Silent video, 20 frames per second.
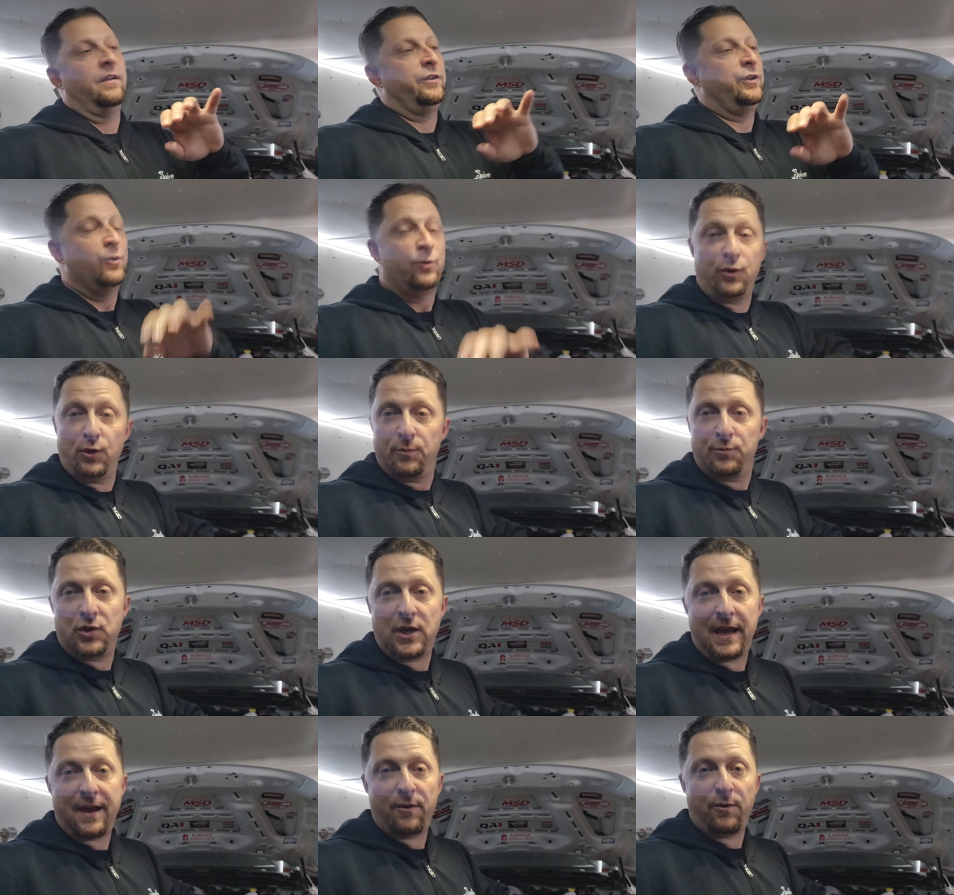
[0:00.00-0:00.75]

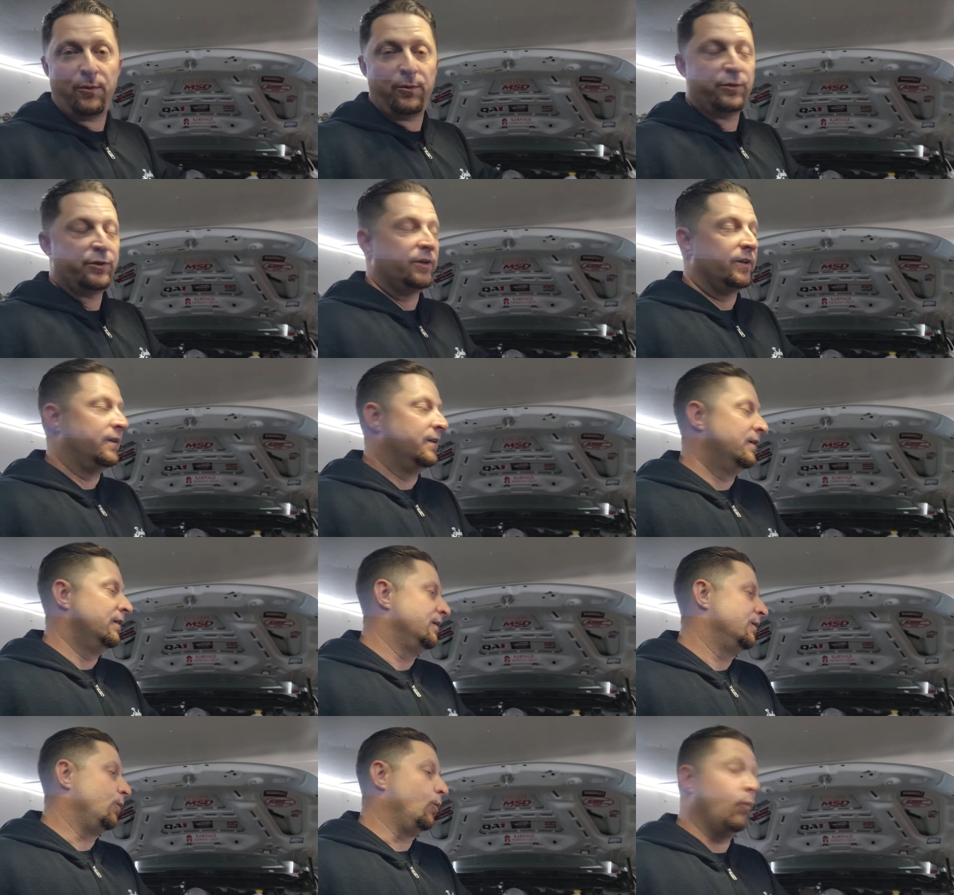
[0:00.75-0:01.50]
YouTube channels,
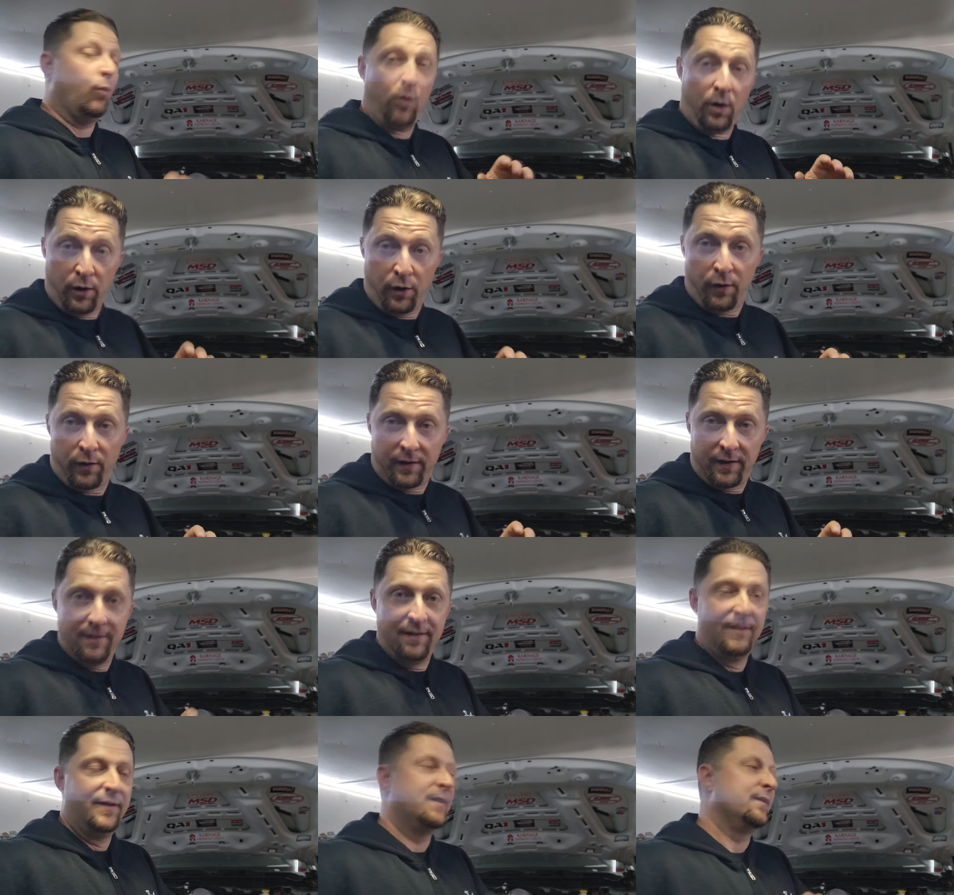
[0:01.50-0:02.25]

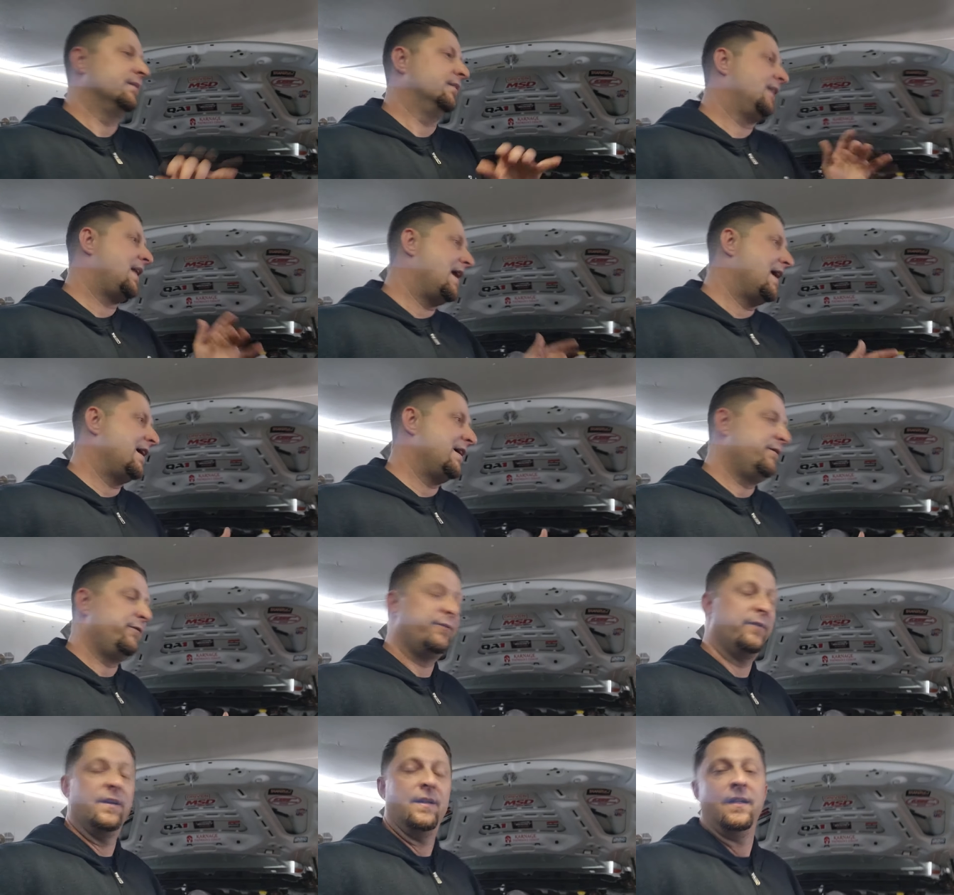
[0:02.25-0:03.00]
work,
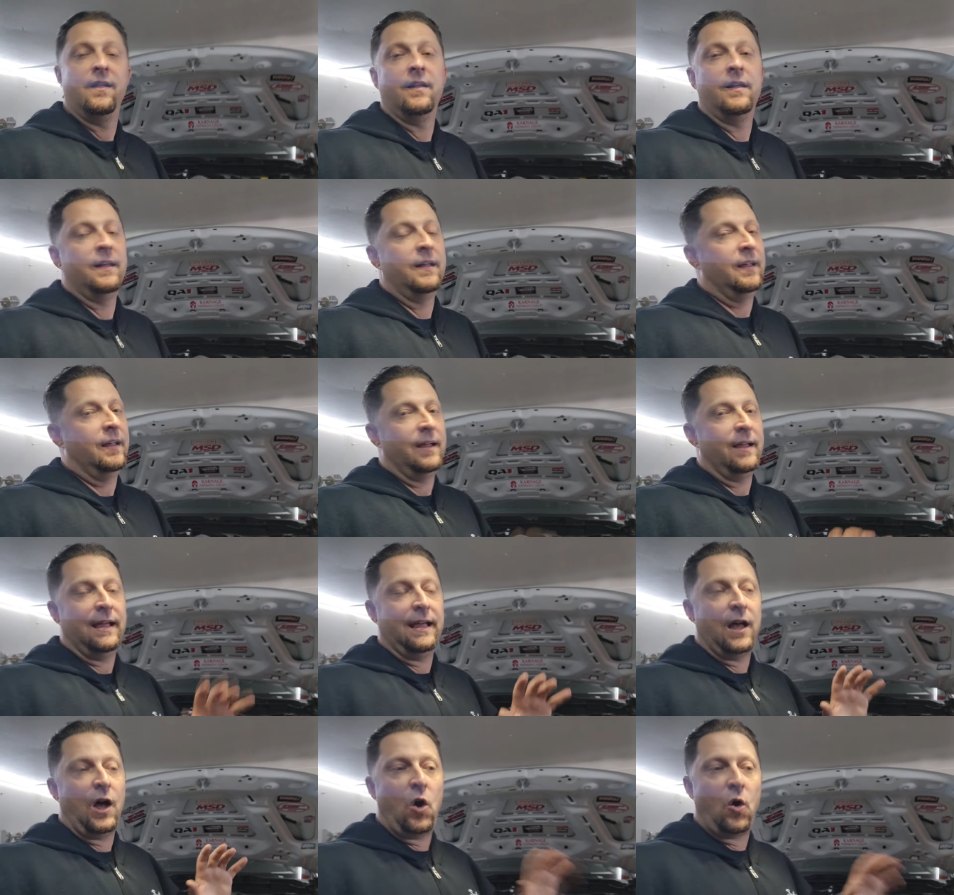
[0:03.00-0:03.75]
life,
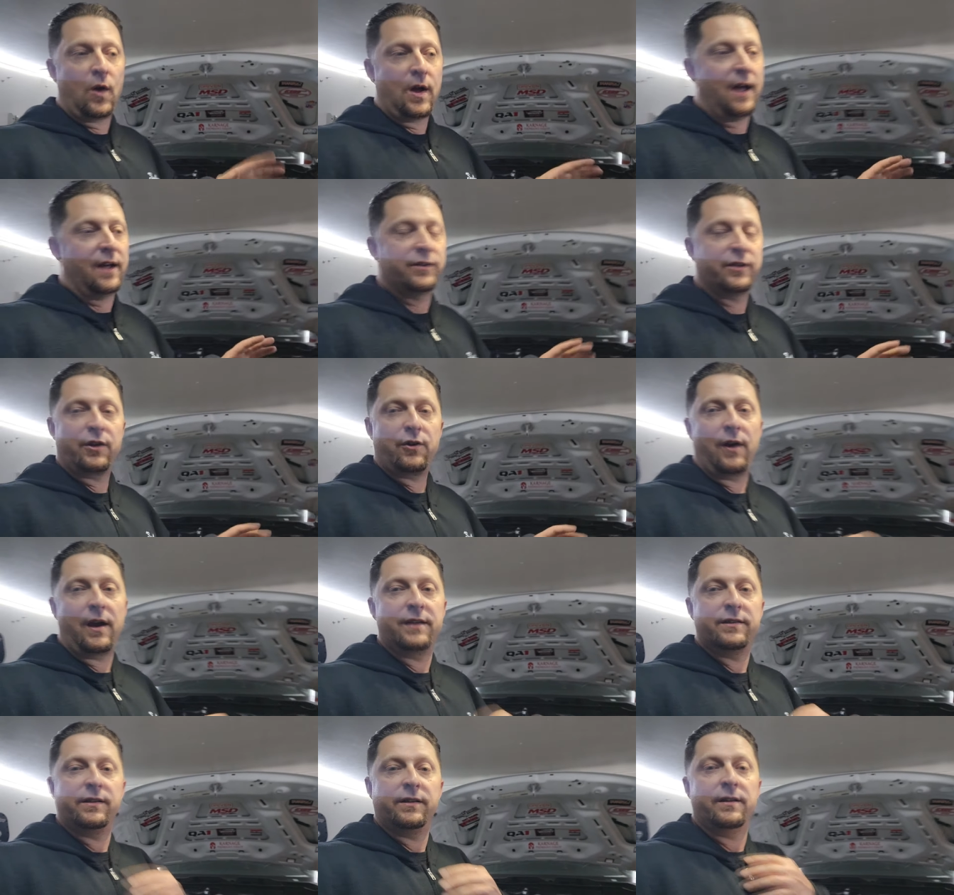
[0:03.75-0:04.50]
all kinds of
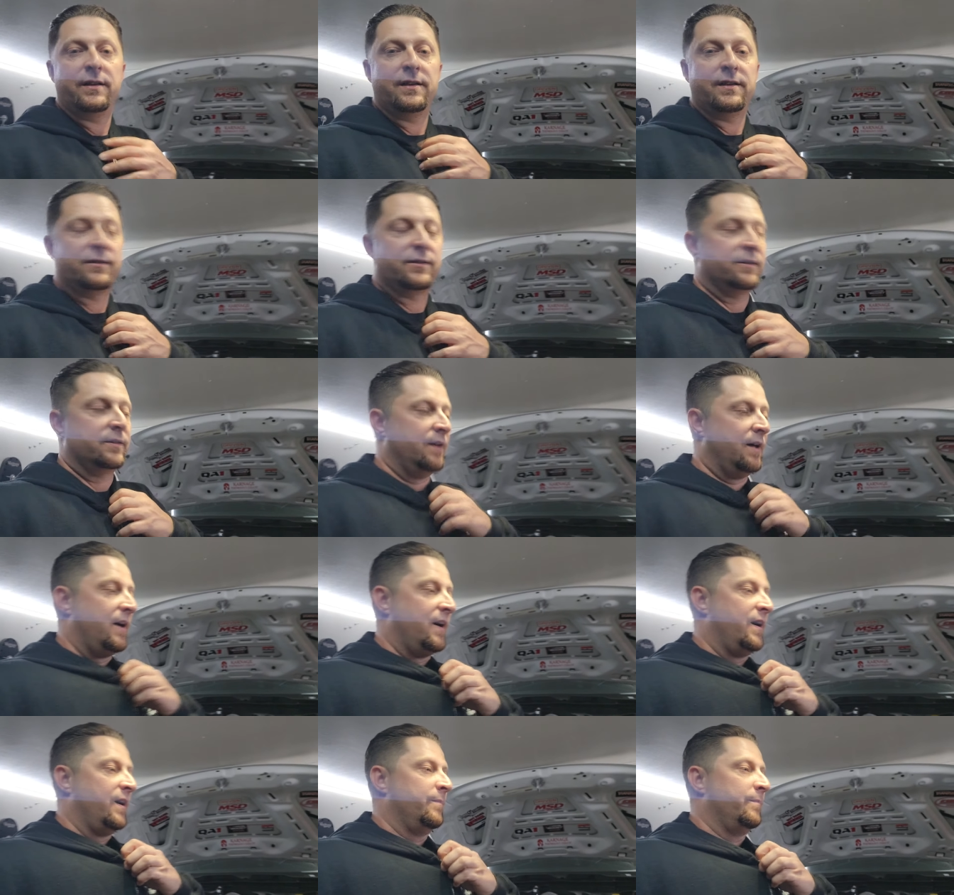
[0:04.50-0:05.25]
craziness.